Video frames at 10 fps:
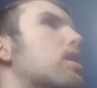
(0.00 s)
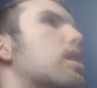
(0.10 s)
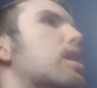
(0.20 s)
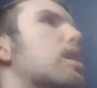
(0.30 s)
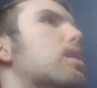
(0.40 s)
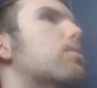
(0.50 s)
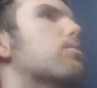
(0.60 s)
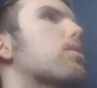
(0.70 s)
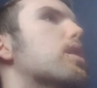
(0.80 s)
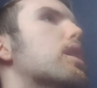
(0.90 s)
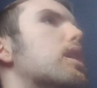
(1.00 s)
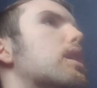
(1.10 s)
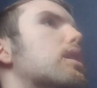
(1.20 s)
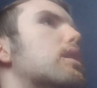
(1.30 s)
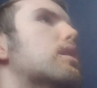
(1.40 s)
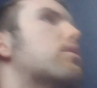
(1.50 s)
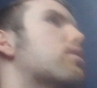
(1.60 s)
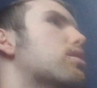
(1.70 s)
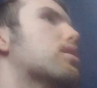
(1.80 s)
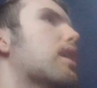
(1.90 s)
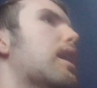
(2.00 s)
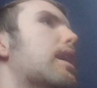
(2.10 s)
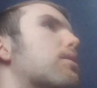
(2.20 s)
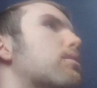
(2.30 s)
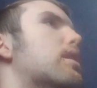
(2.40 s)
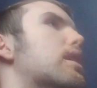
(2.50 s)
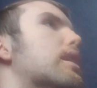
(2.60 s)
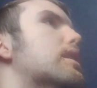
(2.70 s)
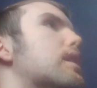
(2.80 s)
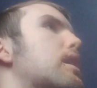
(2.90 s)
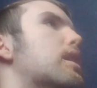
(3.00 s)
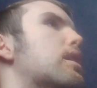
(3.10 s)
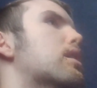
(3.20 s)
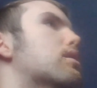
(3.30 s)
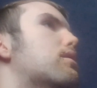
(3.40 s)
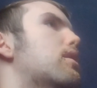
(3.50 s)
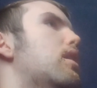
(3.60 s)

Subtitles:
It's just sad, really, and